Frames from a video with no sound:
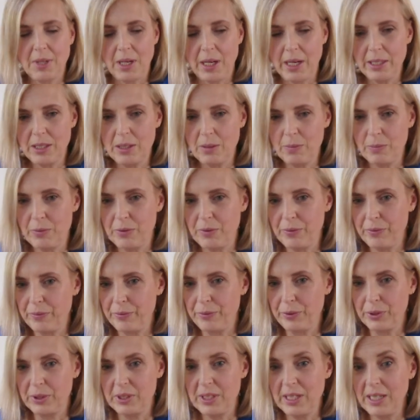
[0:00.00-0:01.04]
items
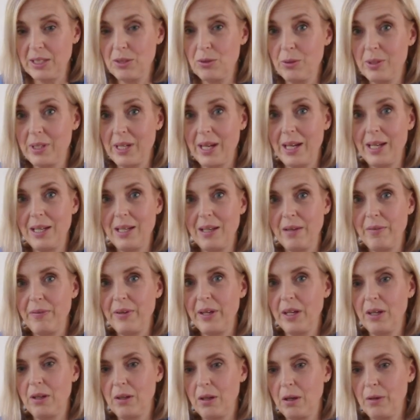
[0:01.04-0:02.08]
for day-to-day
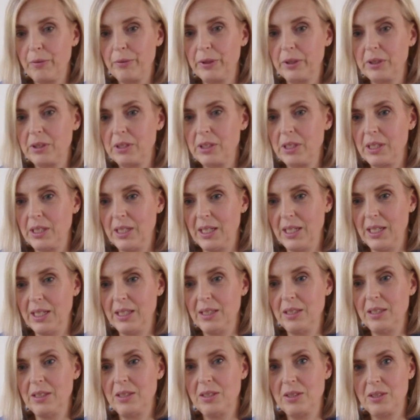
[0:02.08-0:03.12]
living covered
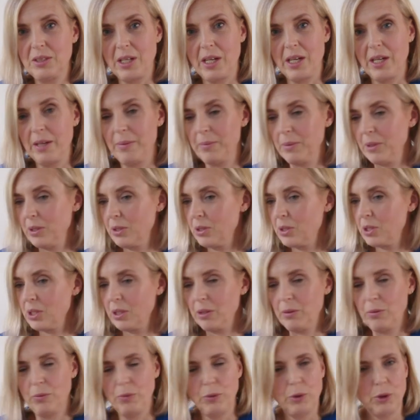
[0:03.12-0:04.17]
in
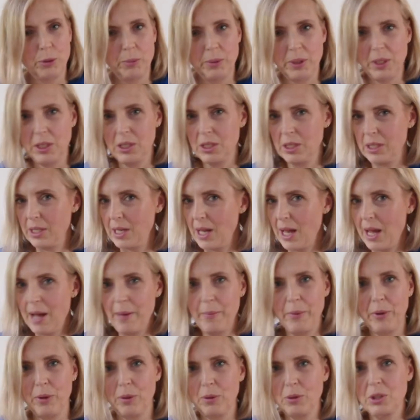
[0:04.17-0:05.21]
diamonds and rubies and
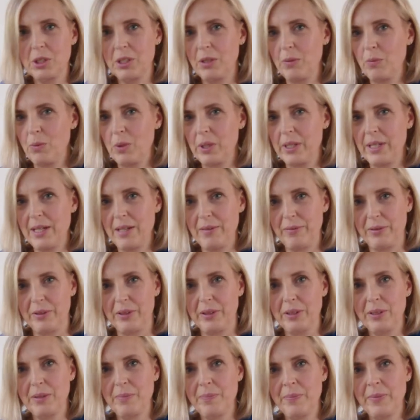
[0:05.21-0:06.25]
emeralds and
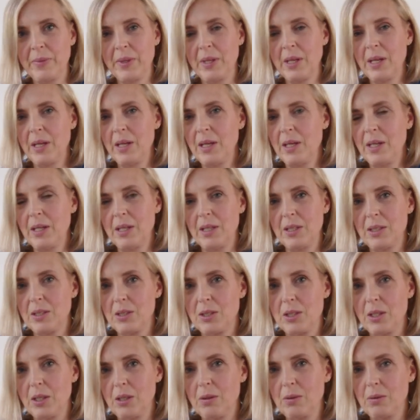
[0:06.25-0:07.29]
whatever.
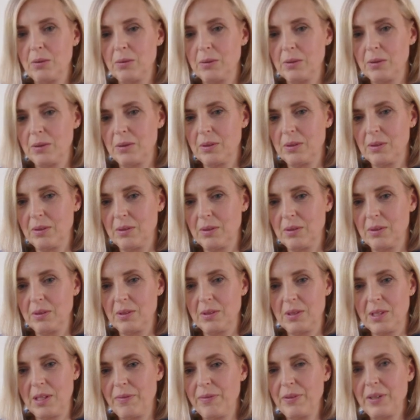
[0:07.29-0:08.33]
So
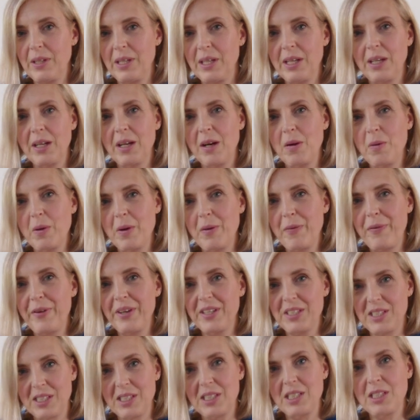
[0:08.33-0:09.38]
definitely go and
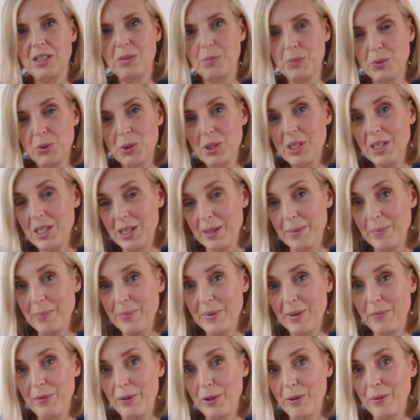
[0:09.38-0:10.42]
visit this
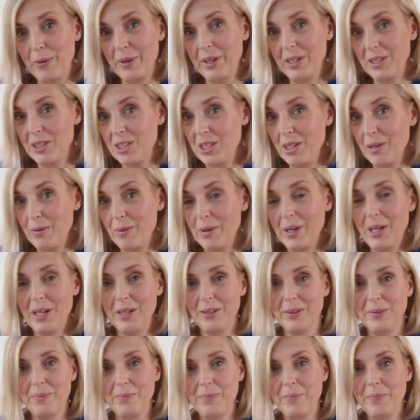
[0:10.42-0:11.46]
museum if you're in
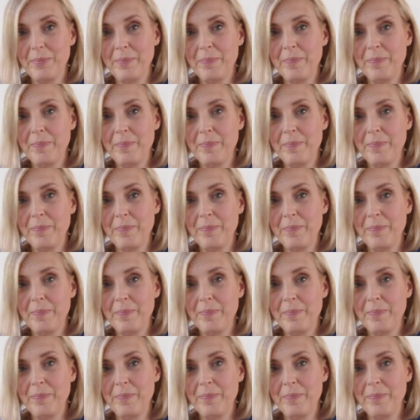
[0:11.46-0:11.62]
Tehran.